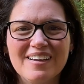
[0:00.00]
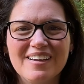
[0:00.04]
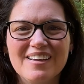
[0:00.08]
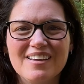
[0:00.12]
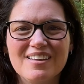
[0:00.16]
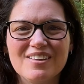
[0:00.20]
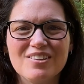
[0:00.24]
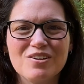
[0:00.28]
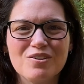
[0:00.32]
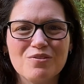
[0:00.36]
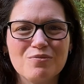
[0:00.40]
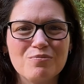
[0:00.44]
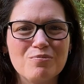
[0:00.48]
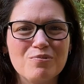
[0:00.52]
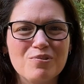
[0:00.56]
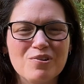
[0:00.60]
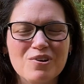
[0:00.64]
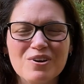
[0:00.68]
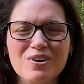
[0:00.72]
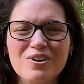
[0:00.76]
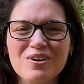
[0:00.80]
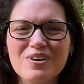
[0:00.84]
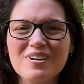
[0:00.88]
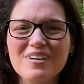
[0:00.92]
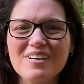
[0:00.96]
in the
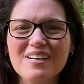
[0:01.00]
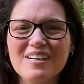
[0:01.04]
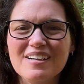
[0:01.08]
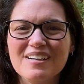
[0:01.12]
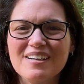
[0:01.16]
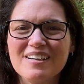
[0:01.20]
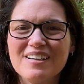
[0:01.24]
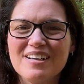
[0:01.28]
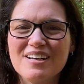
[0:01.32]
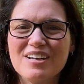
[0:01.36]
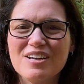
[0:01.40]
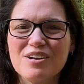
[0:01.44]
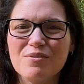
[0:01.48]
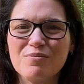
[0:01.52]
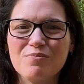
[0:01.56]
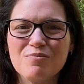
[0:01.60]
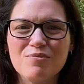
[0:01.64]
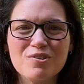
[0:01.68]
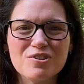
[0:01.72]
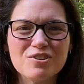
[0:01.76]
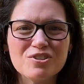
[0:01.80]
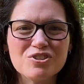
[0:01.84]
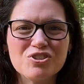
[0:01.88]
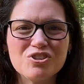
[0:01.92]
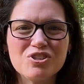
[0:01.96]
Word, in
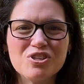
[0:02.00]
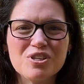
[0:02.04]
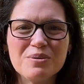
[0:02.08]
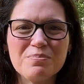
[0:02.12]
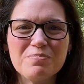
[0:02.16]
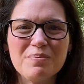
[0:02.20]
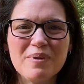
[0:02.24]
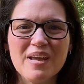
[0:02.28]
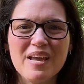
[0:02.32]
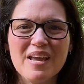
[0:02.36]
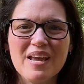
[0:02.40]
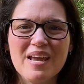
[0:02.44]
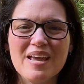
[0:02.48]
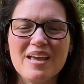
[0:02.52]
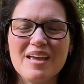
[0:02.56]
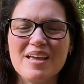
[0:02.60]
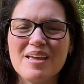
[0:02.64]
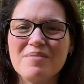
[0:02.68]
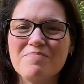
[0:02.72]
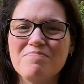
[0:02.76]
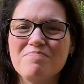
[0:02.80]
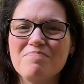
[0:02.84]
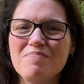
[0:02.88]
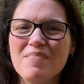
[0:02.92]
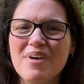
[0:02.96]
worship,
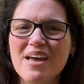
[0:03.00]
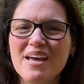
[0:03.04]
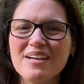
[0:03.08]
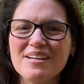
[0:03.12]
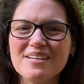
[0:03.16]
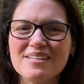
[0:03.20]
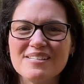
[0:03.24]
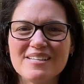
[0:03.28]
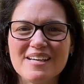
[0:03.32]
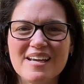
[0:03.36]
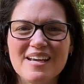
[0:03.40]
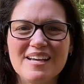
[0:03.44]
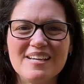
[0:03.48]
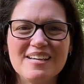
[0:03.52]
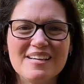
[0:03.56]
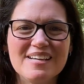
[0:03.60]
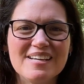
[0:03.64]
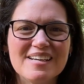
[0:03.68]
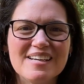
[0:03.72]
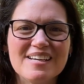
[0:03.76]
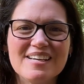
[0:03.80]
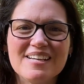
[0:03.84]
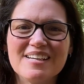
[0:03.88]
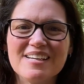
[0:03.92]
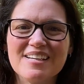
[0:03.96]
in meditating
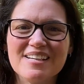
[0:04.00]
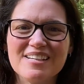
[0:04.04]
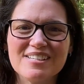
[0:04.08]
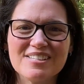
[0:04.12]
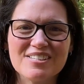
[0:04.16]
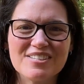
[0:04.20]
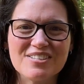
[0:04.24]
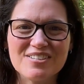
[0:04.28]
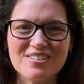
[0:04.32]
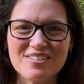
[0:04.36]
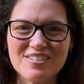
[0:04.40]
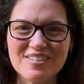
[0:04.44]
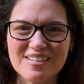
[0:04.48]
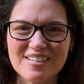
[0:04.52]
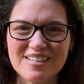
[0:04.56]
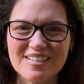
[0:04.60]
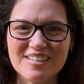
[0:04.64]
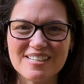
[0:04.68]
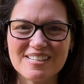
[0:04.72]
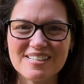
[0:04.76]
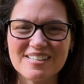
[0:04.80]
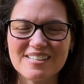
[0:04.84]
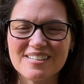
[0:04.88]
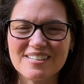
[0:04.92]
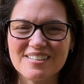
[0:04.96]
in His
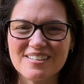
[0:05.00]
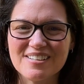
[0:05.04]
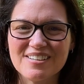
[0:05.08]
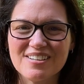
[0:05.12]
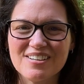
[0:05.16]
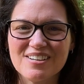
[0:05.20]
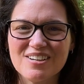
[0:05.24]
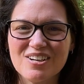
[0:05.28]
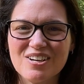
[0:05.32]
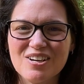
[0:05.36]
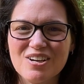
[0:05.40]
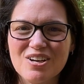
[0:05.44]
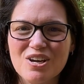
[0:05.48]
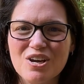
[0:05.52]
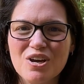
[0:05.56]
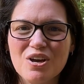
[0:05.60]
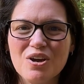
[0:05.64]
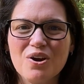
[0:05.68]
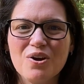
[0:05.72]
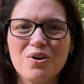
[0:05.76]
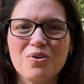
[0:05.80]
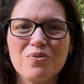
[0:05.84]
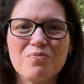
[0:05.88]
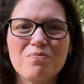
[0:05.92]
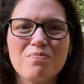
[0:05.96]
goodness.
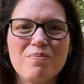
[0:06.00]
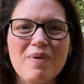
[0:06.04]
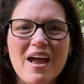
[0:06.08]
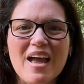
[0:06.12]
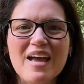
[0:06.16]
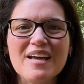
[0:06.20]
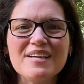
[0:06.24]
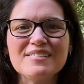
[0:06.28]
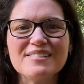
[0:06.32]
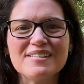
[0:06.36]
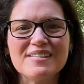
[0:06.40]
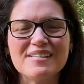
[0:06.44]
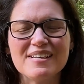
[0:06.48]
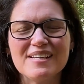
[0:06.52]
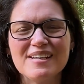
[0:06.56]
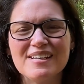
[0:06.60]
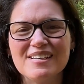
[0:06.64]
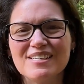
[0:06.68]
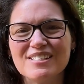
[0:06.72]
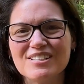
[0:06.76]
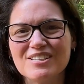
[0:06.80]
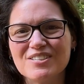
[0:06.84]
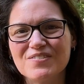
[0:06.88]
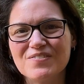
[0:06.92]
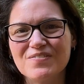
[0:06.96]
Rest
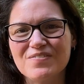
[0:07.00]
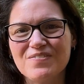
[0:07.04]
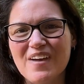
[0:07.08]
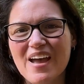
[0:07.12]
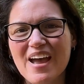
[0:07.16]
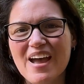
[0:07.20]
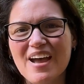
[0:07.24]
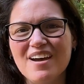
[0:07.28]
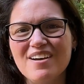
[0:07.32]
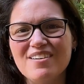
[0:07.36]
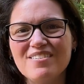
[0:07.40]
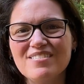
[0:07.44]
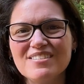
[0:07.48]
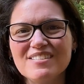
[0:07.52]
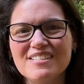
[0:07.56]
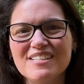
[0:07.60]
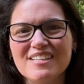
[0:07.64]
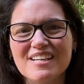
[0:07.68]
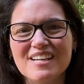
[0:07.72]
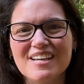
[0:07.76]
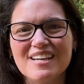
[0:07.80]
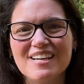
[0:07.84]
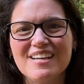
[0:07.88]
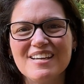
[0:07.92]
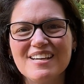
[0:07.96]
is found
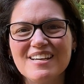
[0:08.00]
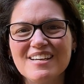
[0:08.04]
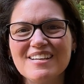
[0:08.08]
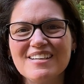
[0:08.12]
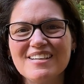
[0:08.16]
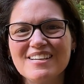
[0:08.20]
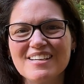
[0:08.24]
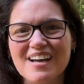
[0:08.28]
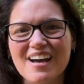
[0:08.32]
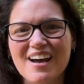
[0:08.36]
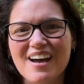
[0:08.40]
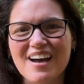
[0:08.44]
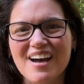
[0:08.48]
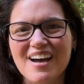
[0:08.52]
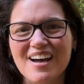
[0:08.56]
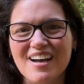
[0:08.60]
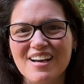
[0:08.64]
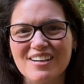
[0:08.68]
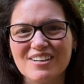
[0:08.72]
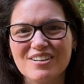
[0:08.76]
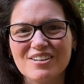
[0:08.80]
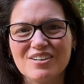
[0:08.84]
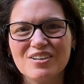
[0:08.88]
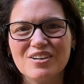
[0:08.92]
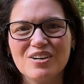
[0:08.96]
in
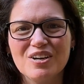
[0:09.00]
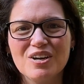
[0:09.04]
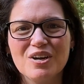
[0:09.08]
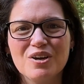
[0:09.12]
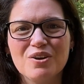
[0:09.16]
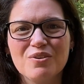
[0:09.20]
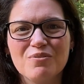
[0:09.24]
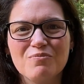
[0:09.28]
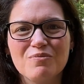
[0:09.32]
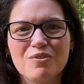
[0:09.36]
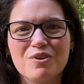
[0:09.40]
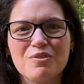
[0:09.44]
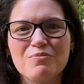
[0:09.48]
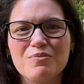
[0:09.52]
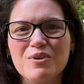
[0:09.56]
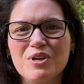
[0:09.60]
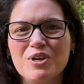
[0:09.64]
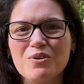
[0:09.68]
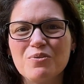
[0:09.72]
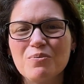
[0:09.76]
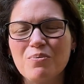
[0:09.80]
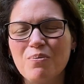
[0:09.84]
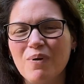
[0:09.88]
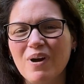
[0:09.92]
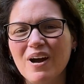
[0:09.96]
God when we
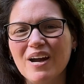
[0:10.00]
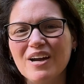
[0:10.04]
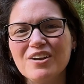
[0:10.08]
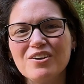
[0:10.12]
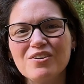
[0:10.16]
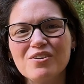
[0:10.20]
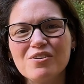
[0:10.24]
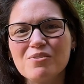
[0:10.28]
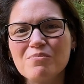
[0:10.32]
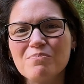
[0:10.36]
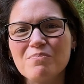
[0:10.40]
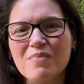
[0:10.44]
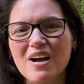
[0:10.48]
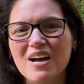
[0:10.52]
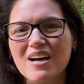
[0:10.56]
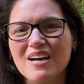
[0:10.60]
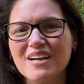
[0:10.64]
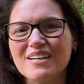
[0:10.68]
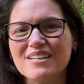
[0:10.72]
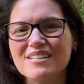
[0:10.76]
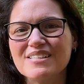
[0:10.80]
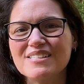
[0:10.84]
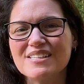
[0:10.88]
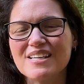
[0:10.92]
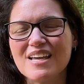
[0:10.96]
quiet our
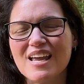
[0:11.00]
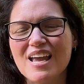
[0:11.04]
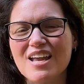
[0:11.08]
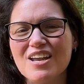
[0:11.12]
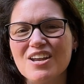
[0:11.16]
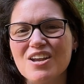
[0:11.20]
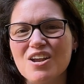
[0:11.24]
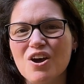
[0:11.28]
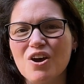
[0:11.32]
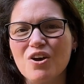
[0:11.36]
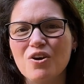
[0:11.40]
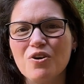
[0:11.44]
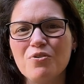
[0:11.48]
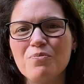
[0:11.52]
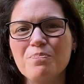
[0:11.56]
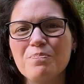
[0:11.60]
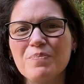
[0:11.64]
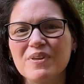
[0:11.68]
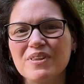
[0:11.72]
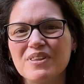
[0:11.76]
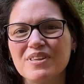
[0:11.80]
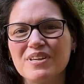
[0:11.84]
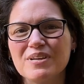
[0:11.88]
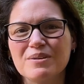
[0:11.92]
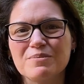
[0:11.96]
minds and
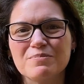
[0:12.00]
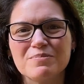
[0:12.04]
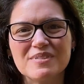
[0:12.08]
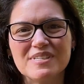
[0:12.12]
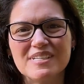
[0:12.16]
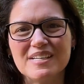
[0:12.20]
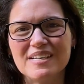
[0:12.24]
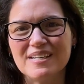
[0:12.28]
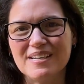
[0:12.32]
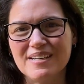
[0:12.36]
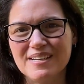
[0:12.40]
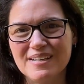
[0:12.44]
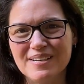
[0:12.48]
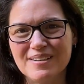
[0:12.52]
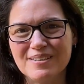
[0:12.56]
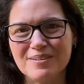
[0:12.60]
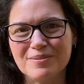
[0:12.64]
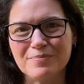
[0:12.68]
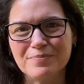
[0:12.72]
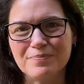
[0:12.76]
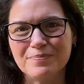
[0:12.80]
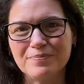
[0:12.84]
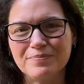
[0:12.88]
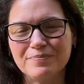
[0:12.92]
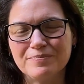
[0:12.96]
open them to
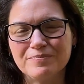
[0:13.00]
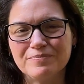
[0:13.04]
Him,